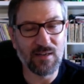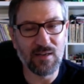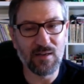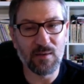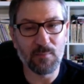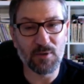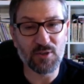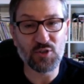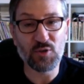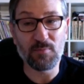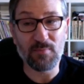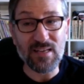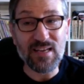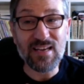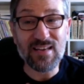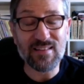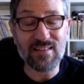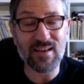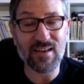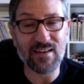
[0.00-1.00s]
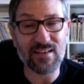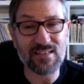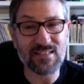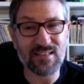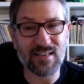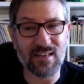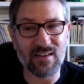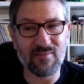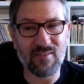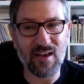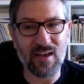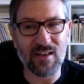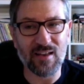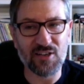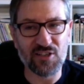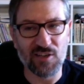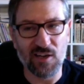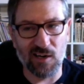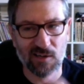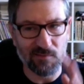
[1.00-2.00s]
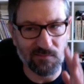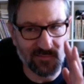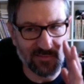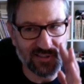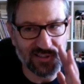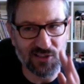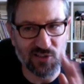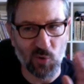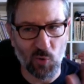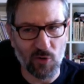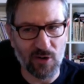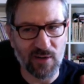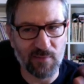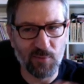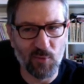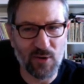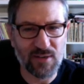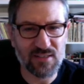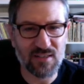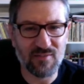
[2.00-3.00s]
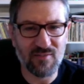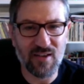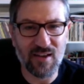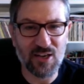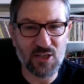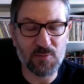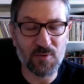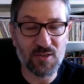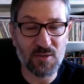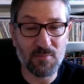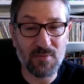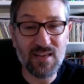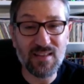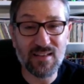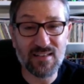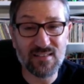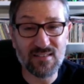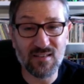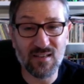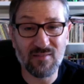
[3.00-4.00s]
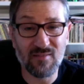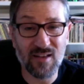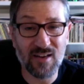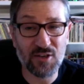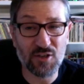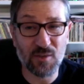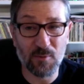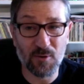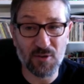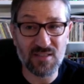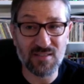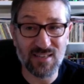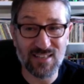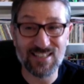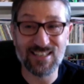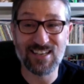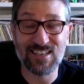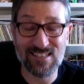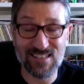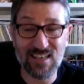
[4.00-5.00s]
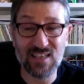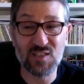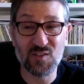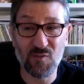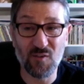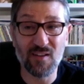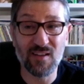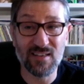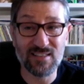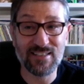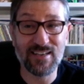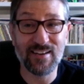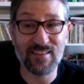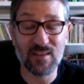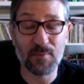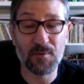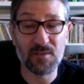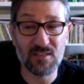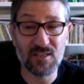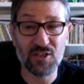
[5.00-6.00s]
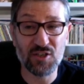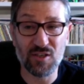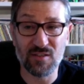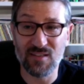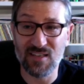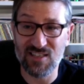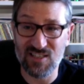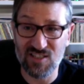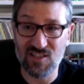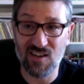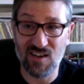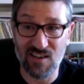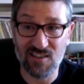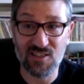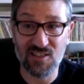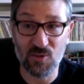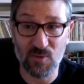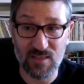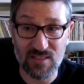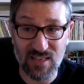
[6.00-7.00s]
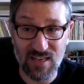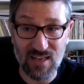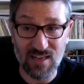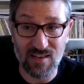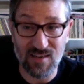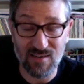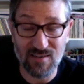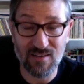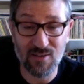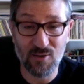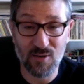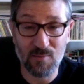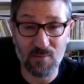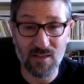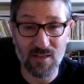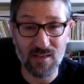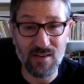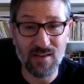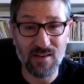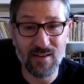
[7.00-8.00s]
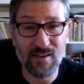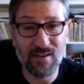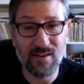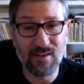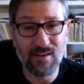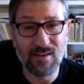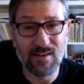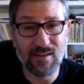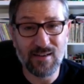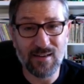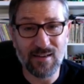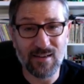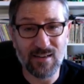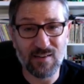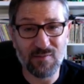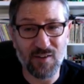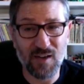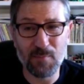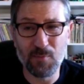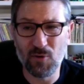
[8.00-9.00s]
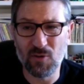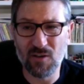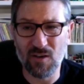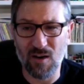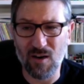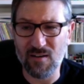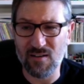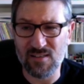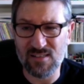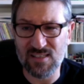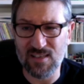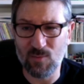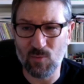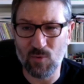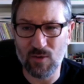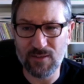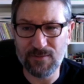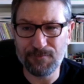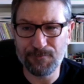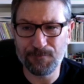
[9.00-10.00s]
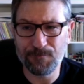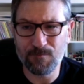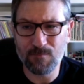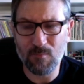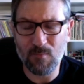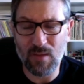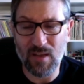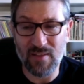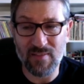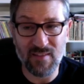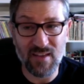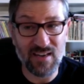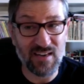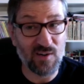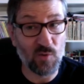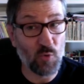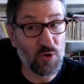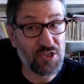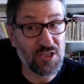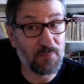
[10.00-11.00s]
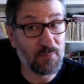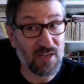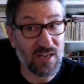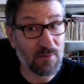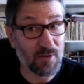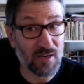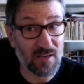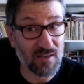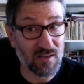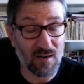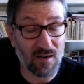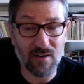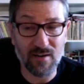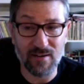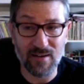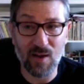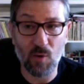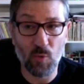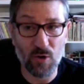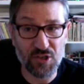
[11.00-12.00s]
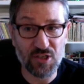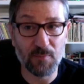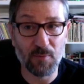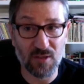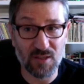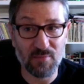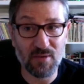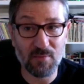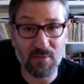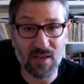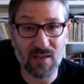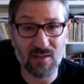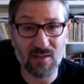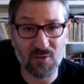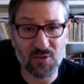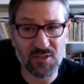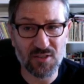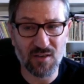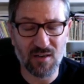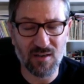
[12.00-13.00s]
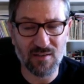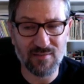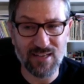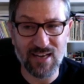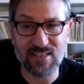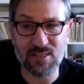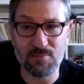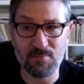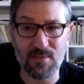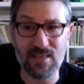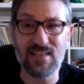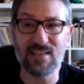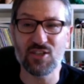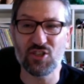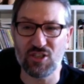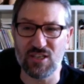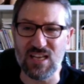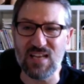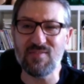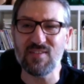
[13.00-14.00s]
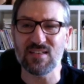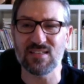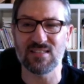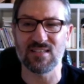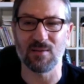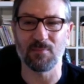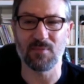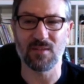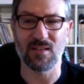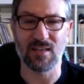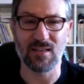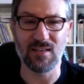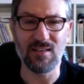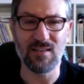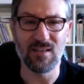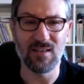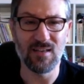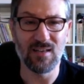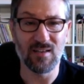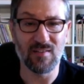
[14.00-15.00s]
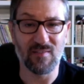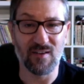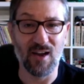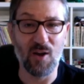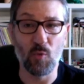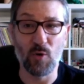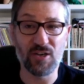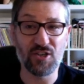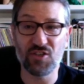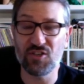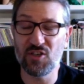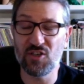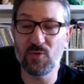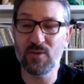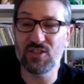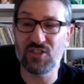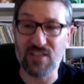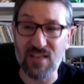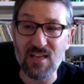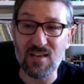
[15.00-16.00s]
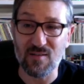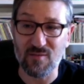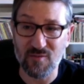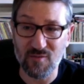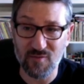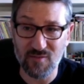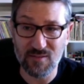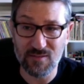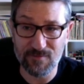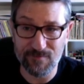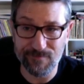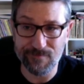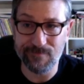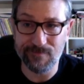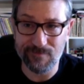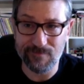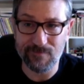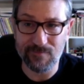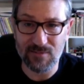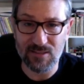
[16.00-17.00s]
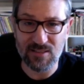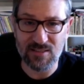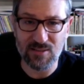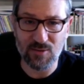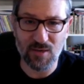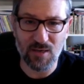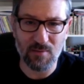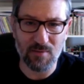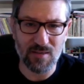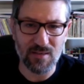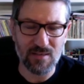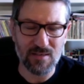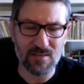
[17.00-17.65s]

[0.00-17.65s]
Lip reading: But to me, that is an advantage, not a scoring points advantage, but to me, that's an advantage to the person that successfully attained the position they sought to attain. You know what I mean? If I pull guard on someone, and they didn't wish to be in my guard, and I wish to put them in my closed guard, that is me achieving something that I wish to achieve. You see what I mean?